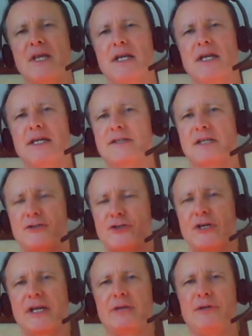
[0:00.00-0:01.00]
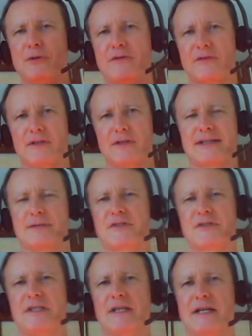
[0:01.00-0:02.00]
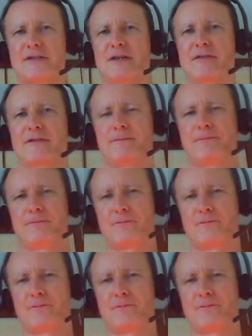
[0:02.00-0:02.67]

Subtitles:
He said in China, we don't even let them see that stuff.